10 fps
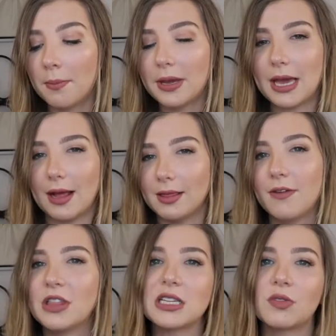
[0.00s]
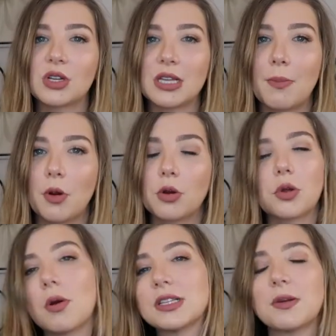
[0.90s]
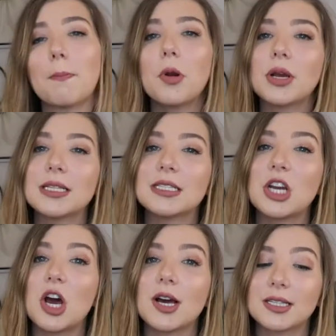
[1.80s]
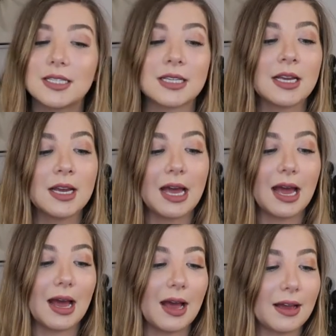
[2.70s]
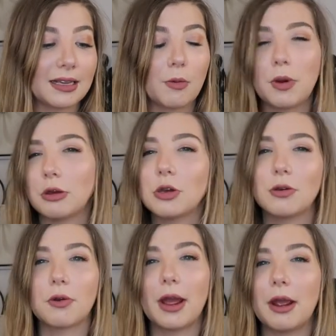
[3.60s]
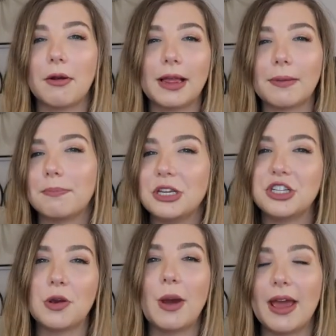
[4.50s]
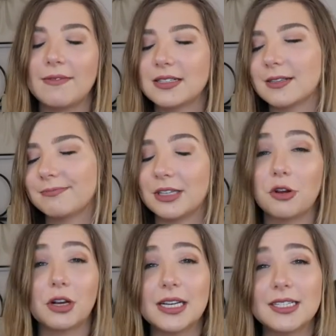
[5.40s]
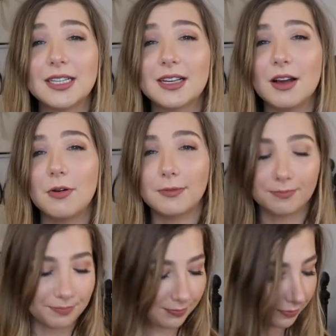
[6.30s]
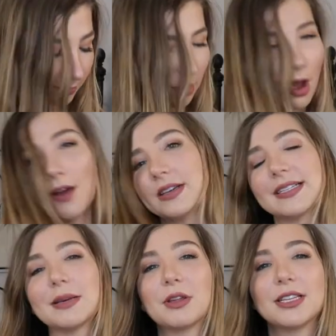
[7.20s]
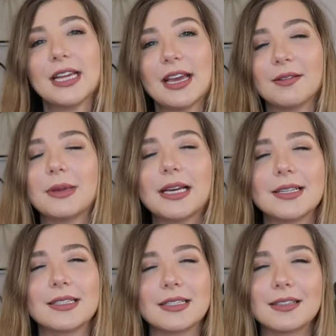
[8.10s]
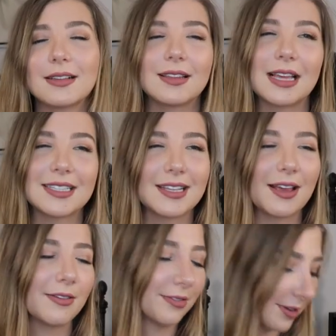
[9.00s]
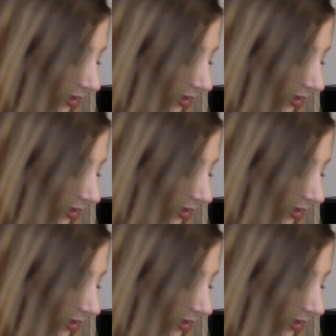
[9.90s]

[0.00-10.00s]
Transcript: But yeah, love this for summer. Throw on some Birkenstocks, uh, wear your hair like beachy waves and you're good to go. Obviously with a tan because that's life.